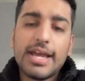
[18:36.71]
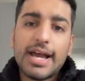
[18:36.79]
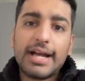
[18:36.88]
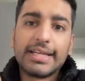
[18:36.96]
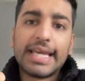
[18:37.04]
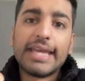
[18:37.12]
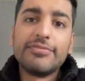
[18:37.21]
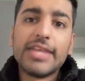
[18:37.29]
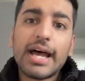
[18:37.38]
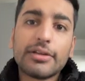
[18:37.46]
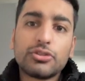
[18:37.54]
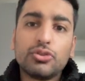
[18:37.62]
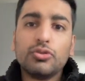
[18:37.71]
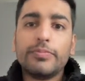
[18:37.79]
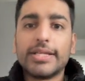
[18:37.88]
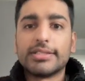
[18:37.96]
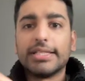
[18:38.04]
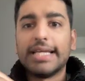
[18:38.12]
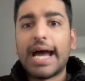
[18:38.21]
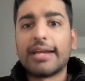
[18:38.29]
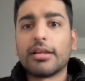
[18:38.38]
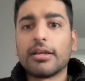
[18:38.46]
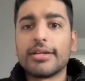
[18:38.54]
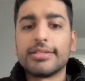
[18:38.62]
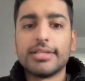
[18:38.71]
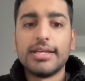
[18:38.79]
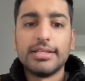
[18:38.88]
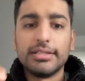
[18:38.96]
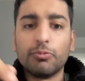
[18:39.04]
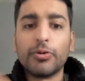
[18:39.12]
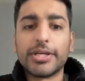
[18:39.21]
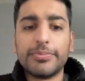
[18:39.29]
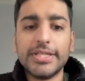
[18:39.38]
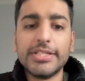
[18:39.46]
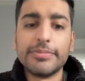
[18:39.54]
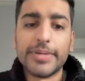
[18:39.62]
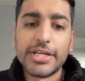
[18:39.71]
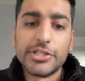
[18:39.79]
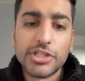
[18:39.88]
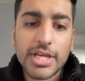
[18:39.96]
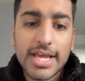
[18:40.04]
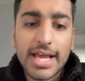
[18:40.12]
and gave that to basically analyze the Wikipedia page.